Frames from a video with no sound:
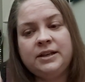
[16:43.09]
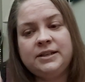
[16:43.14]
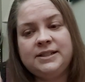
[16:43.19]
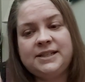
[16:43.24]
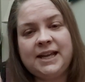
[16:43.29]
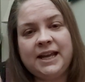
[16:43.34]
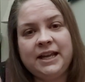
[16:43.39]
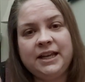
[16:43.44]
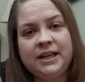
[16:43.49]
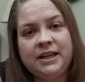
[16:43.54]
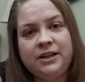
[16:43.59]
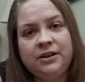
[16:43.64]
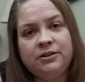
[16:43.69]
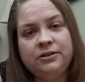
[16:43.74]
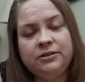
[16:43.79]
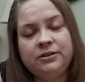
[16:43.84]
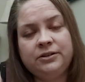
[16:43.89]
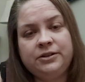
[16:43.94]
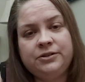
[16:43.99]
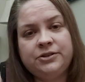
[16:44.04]
taking your
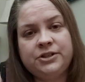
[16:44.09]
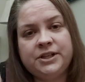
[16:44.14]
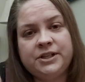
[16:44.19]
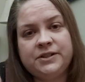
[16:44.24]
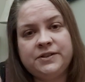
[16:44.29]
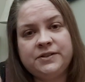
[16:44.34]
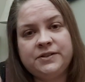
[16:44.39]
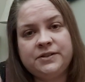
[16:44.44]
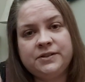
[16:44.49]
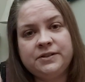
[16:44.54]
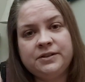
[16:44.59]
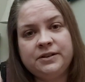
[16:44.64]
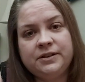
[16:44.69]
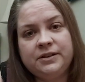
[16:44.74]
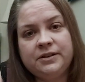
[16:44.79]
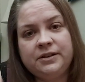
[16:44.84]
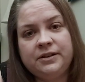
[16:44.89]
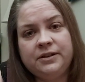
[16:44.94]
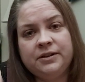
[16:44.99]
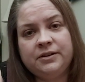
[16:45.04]
illusions,
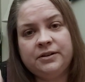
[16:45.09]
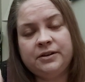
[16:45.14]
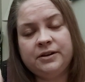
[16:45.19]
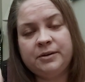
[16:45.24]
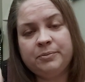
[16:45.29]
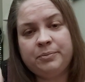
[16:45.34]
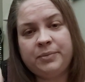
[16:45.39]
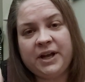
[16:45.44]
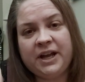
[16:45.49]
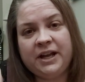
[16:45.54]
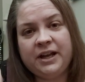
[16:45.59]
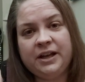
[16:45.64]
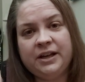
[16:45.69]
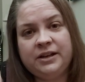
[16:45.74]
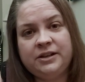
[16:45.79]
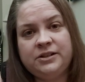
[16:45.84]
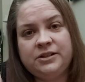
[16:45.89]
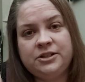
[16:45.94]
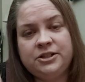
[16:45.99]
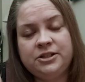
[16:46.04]
your
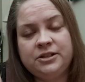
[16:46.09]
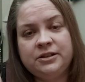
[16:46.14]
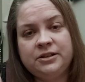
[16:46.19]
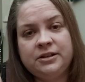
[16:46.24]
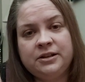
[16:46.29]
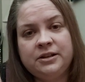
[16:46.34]
baggage,